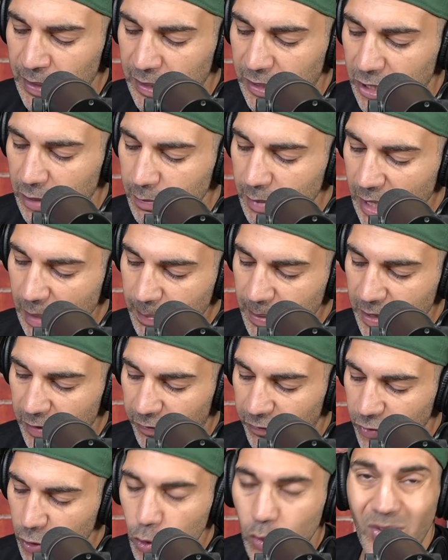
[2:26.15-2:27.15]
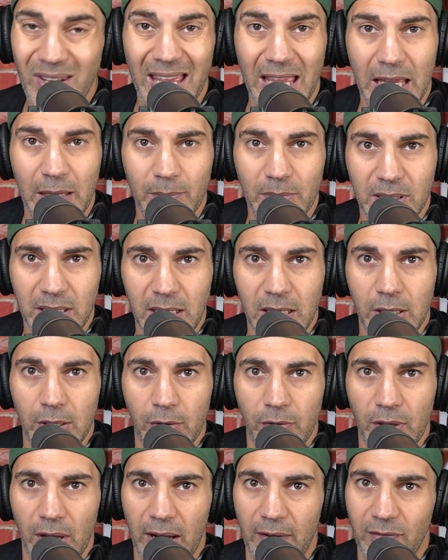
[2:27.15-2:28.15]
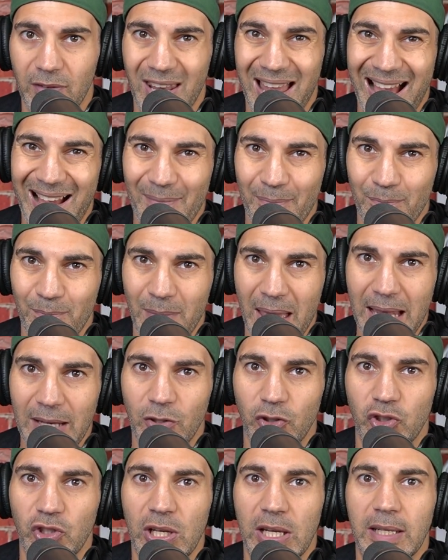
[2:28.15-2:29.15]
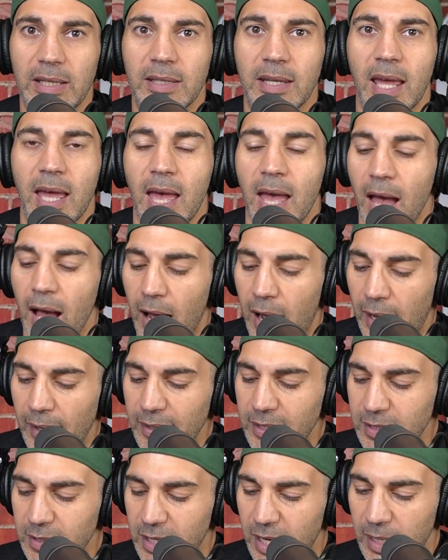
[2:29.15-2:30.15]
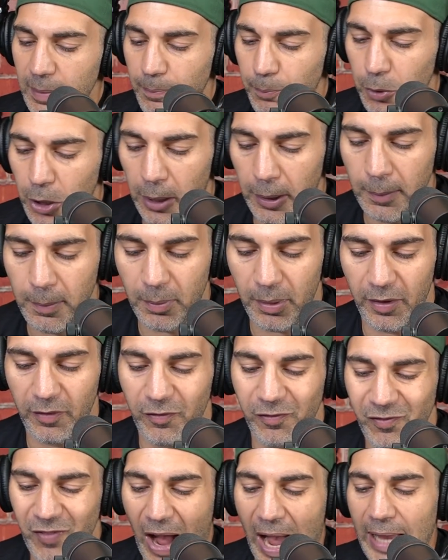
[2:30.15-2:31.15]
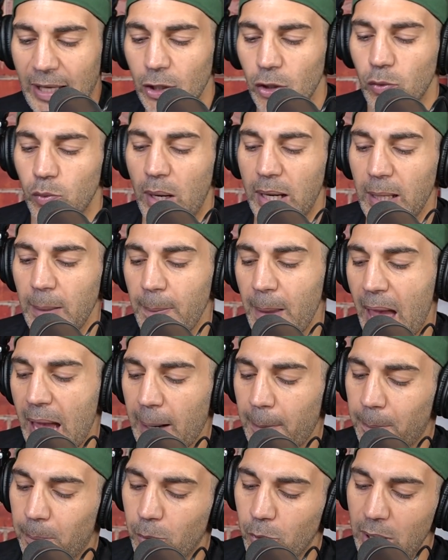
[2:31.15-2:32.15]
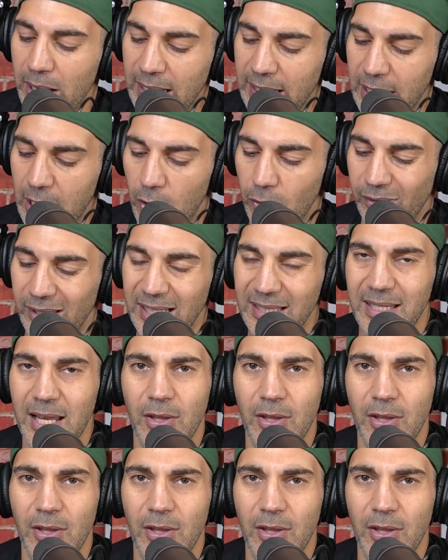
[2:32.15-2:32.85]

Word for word: There may be a few names here that I've not mentioned uh, this is going to probably be my final running back breakout list.